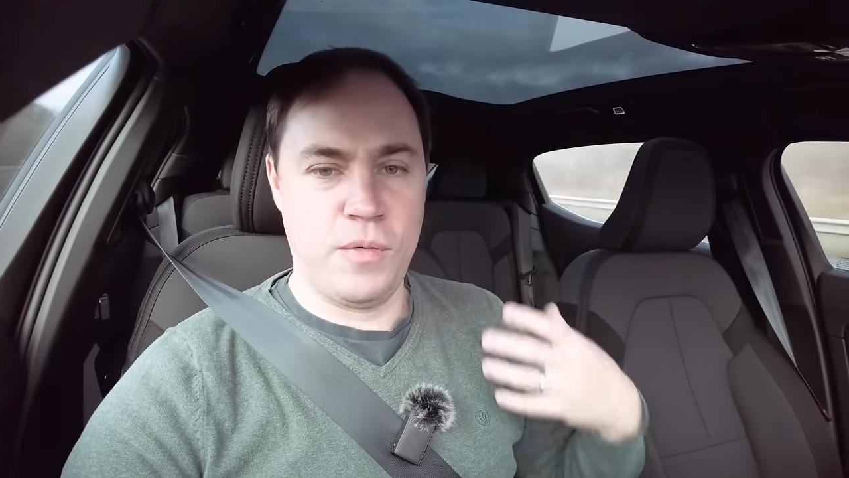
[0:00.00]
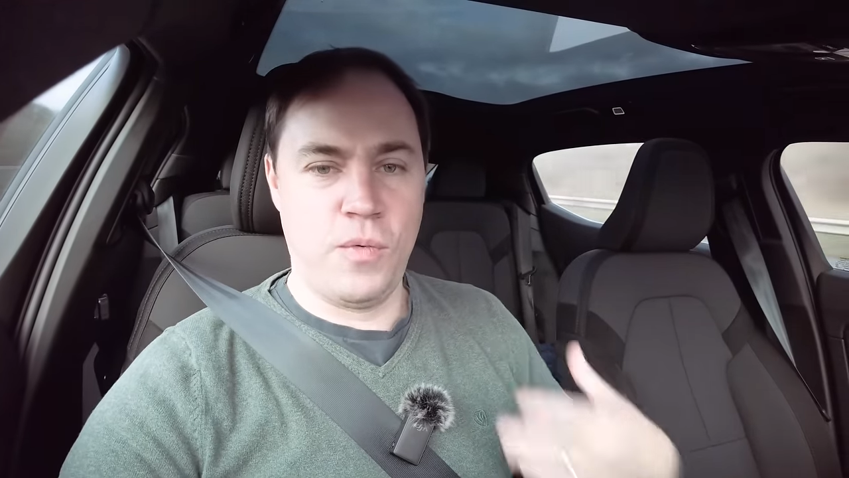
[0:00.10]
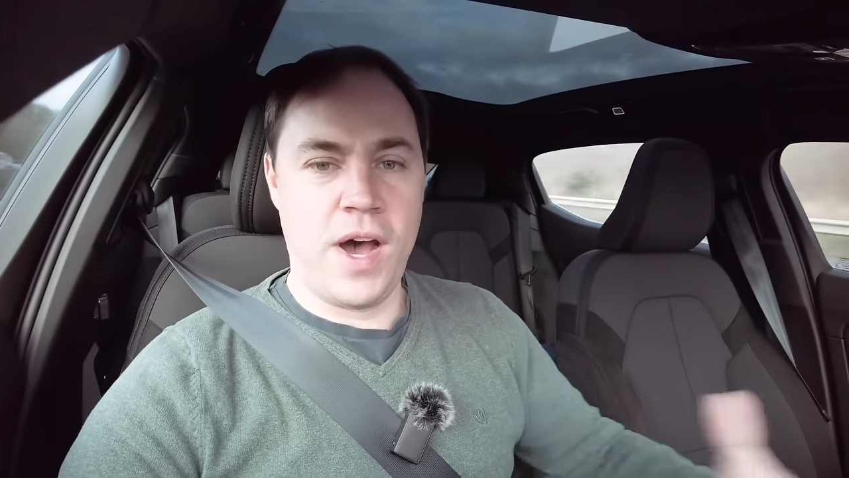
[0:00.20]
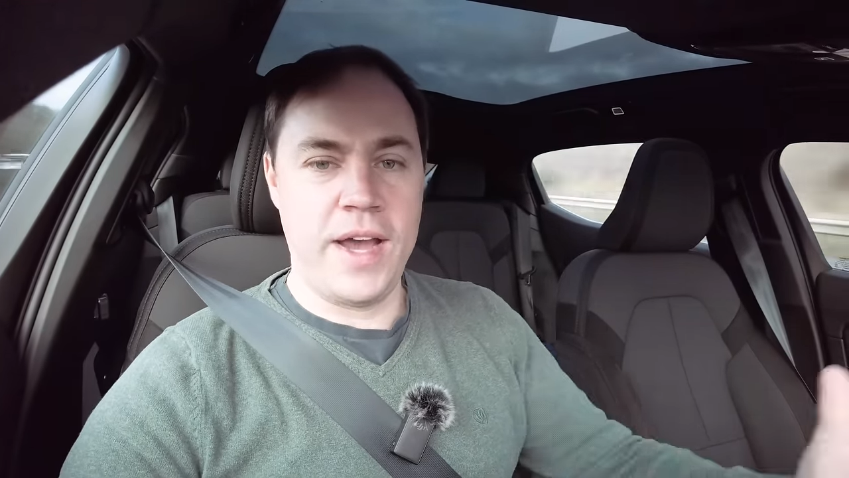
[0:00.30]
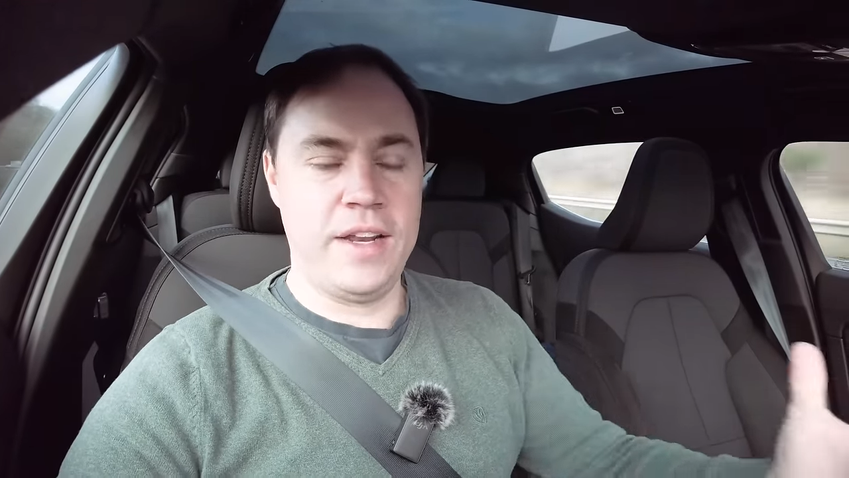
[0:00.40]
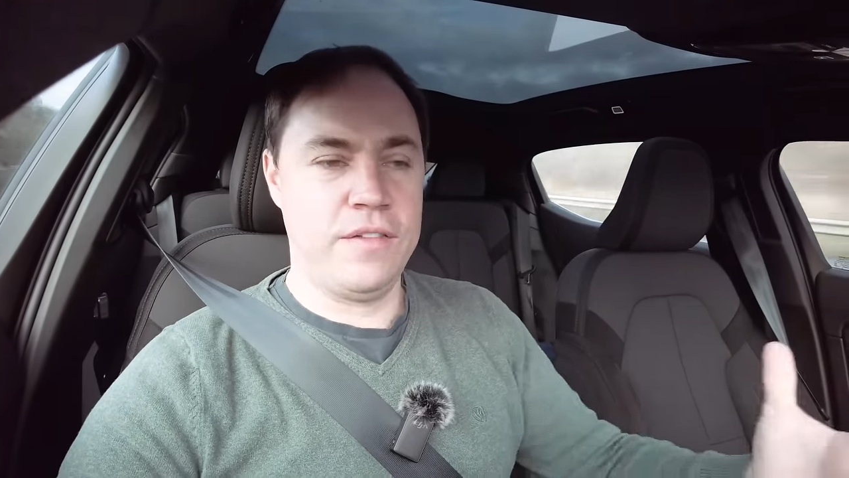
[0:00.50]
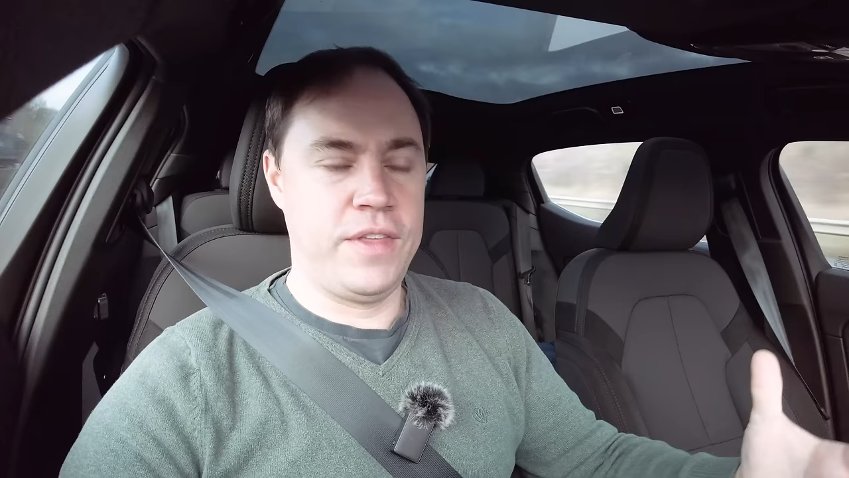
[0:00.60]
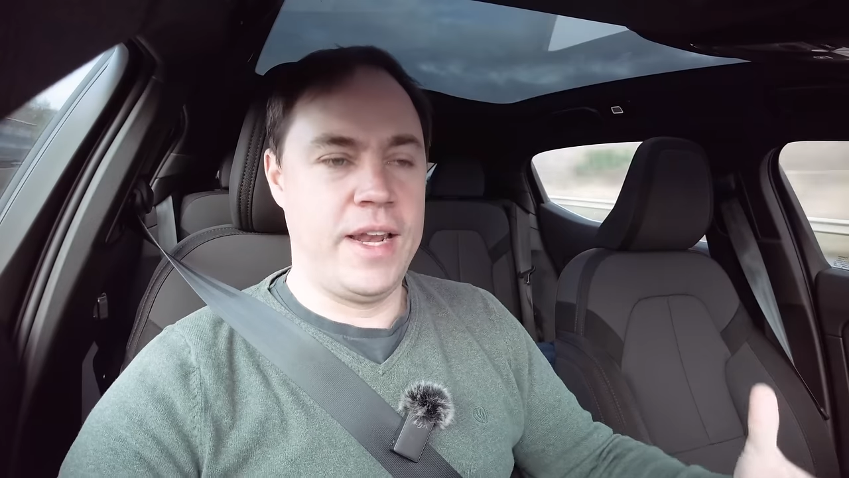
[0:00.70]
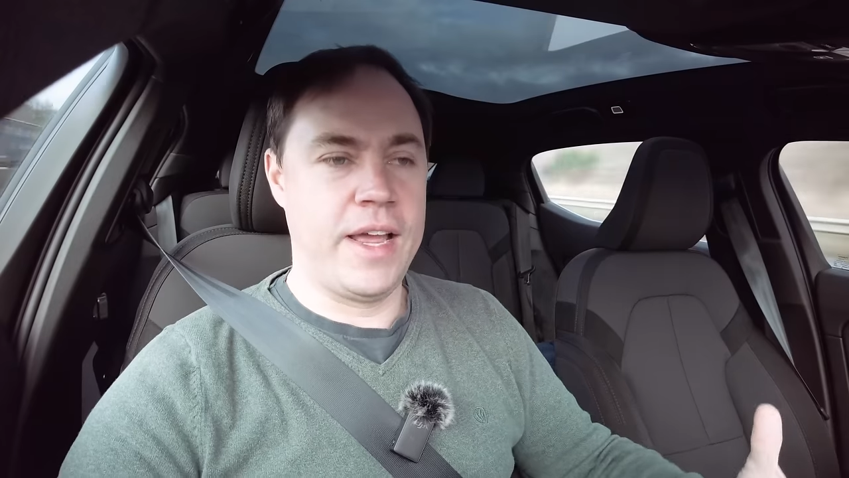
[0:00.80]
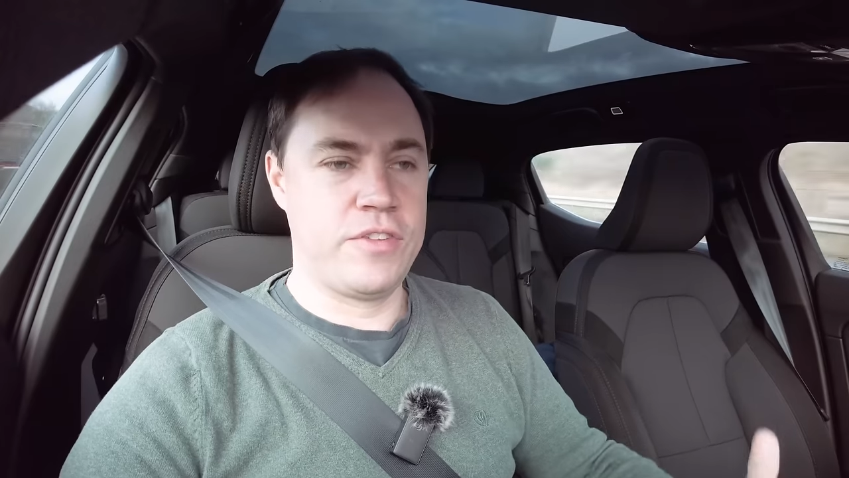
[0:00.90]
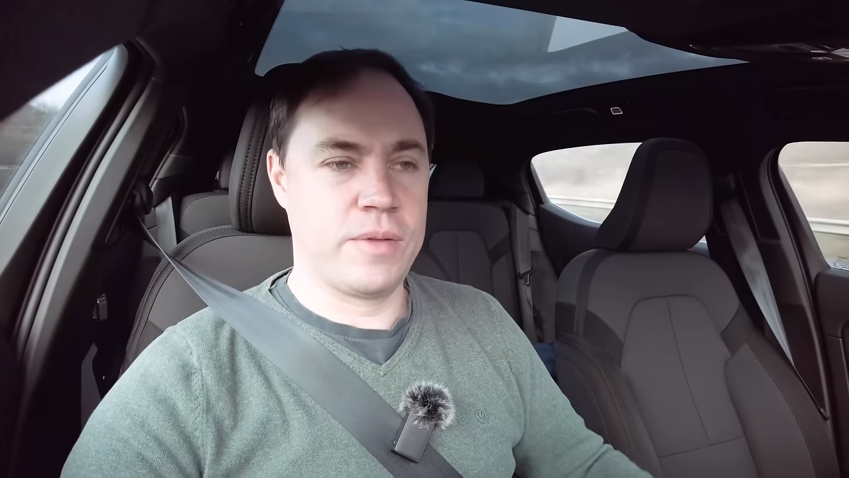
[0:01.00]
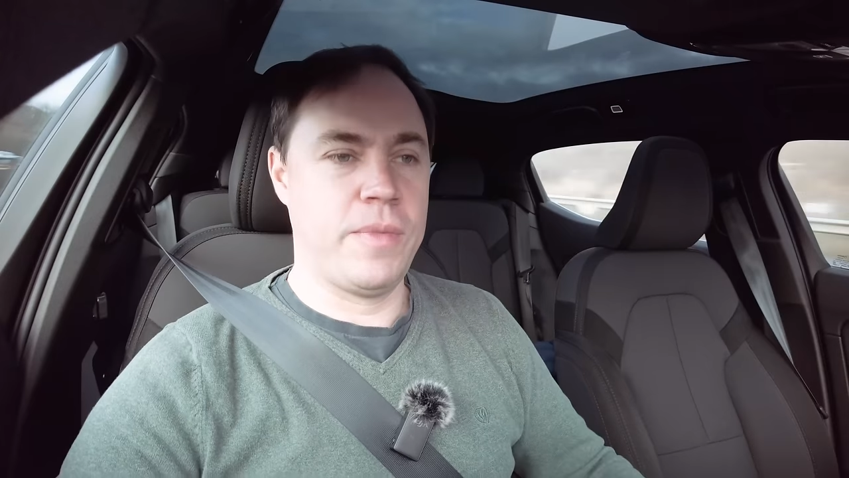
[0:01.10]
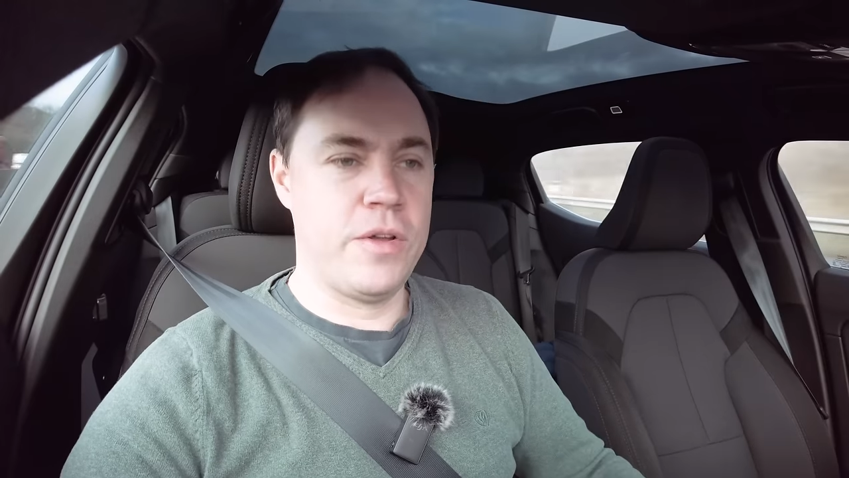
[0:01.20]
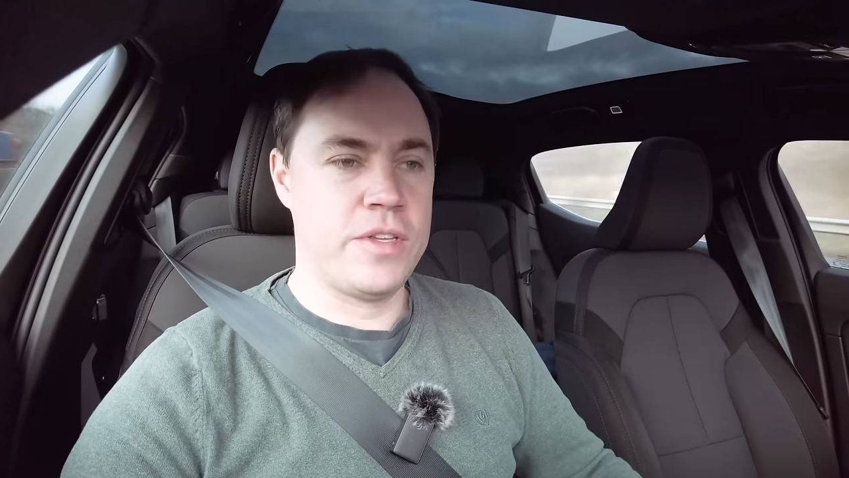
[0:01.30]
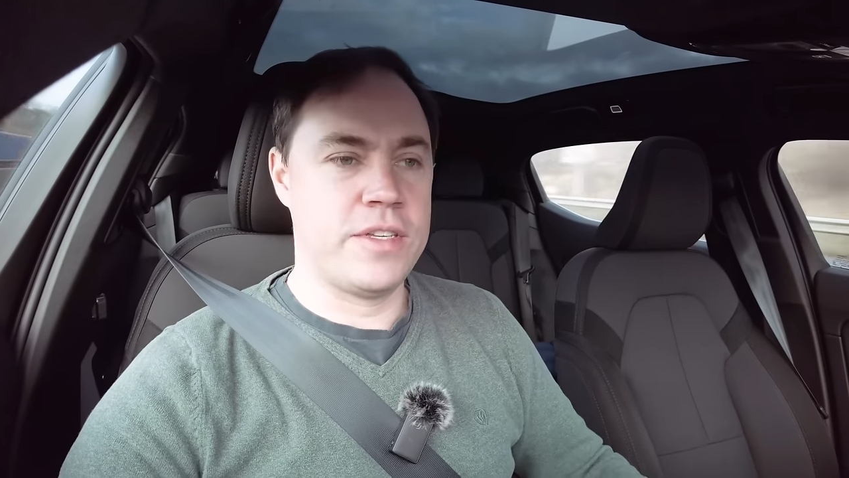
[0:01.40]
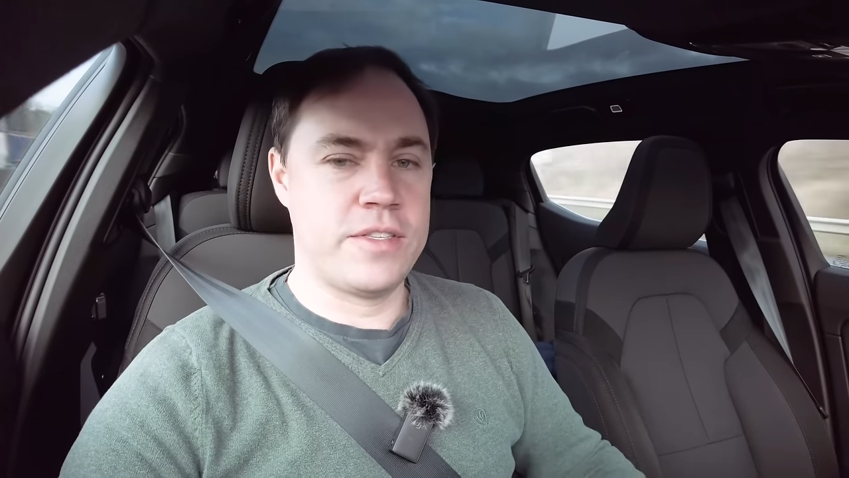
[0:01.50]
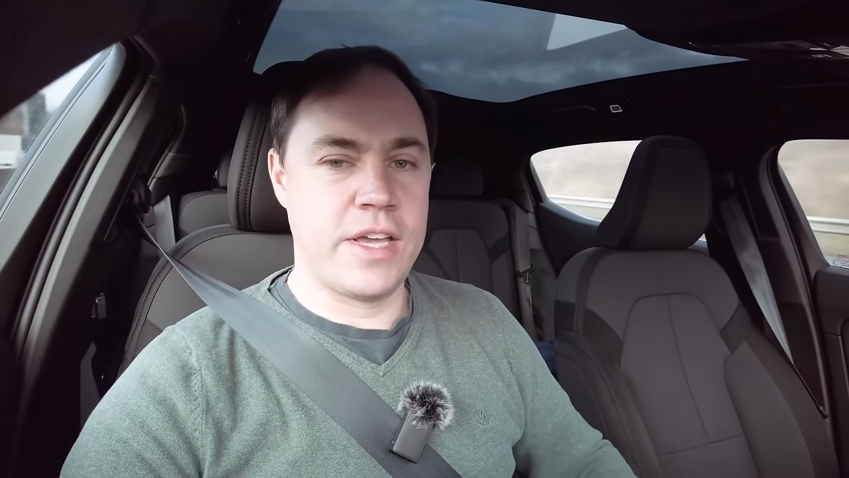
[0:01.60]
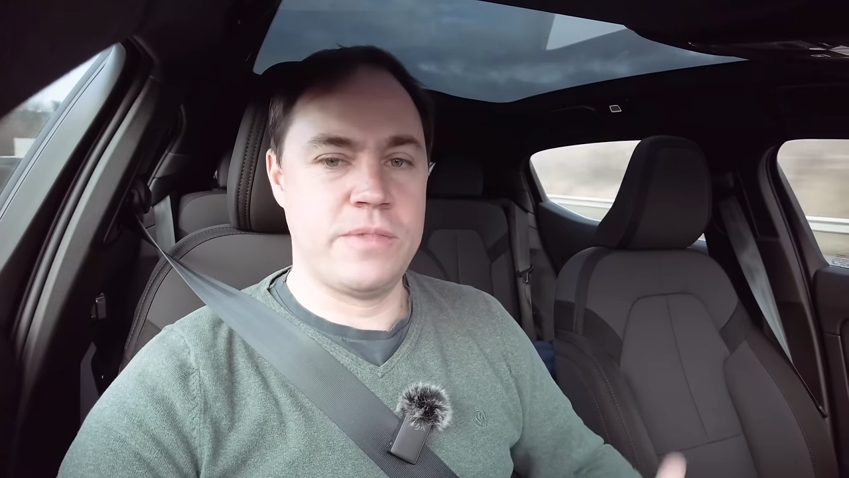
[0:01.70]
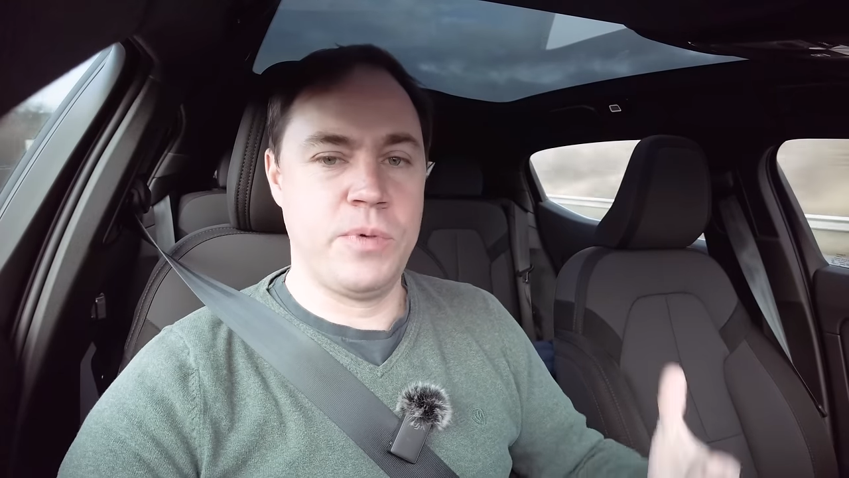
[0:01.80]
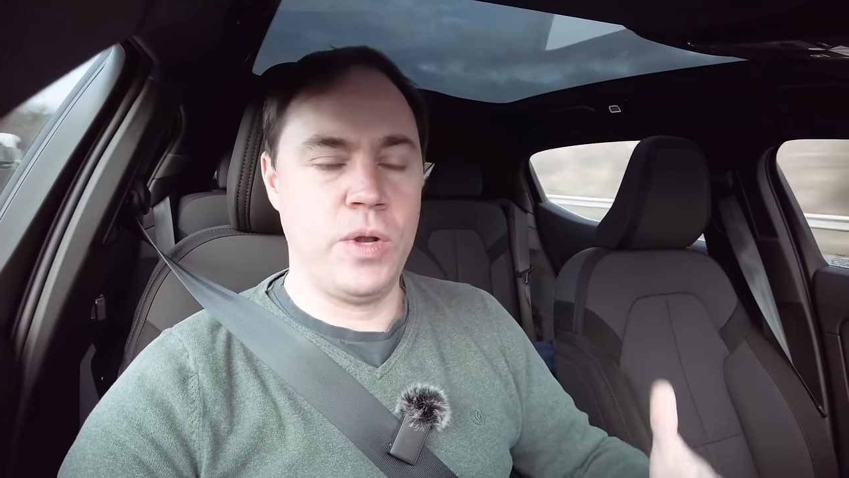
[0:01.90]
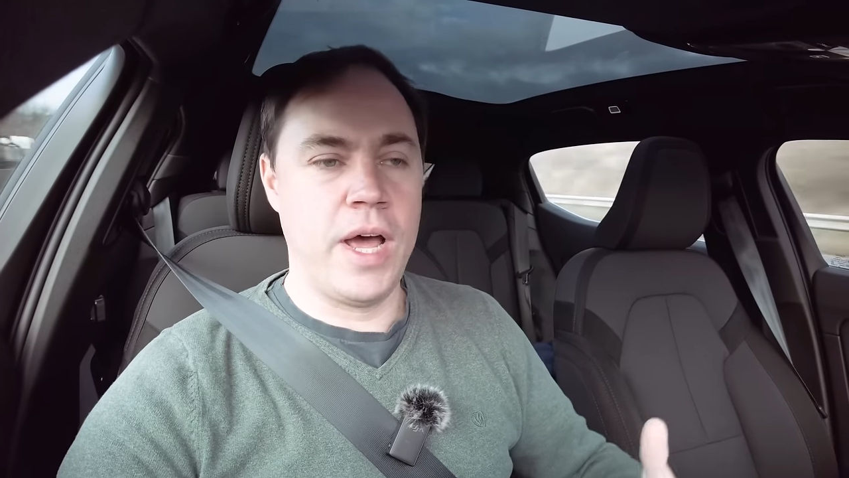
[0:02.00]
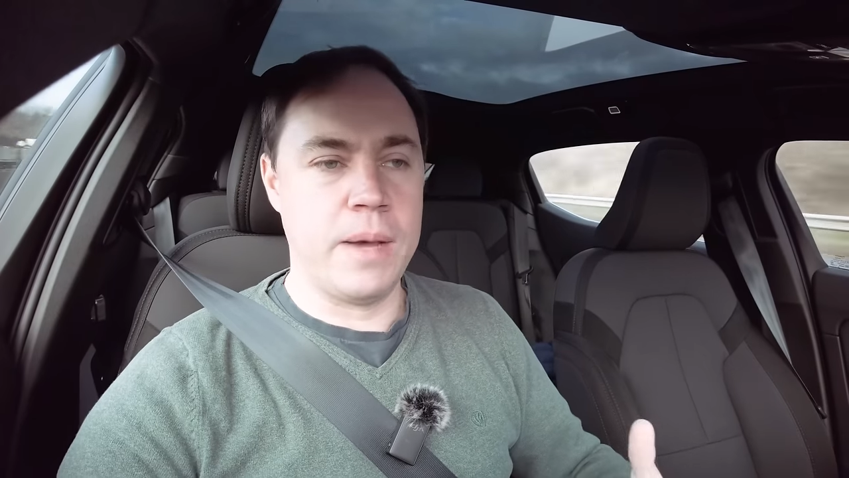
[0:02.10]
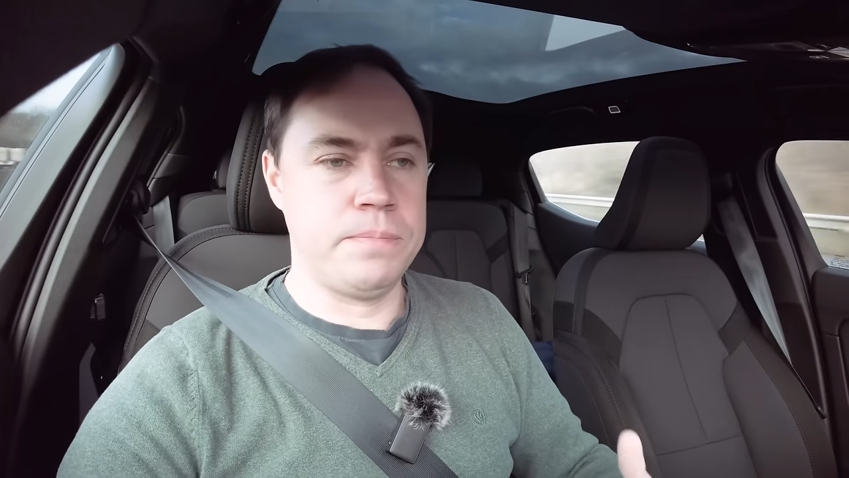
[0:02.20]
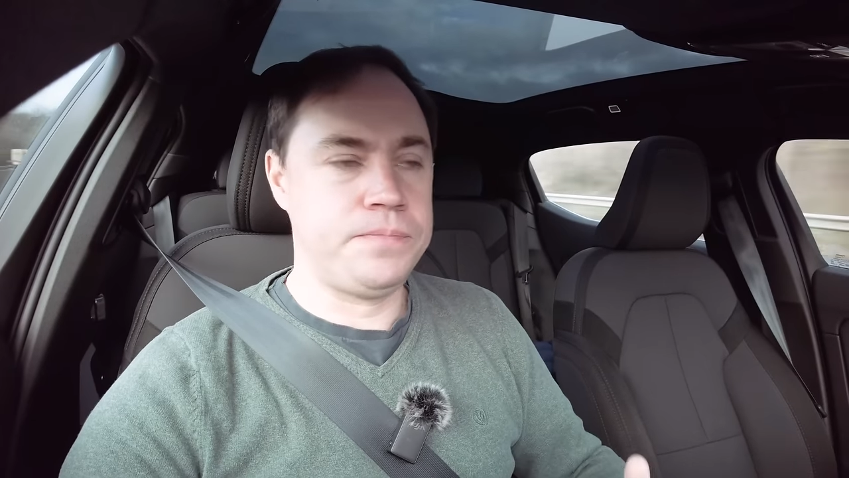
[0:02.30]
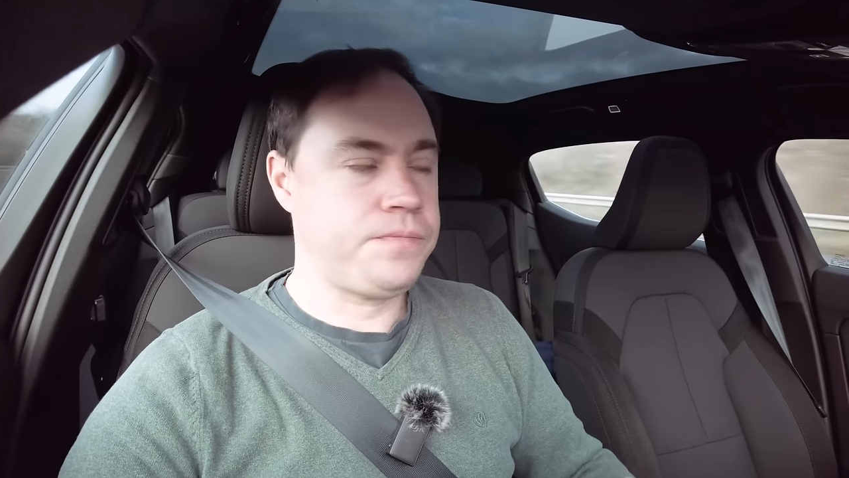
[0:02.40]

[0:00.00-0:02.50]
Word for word: the whine of the electric motors as they spool up.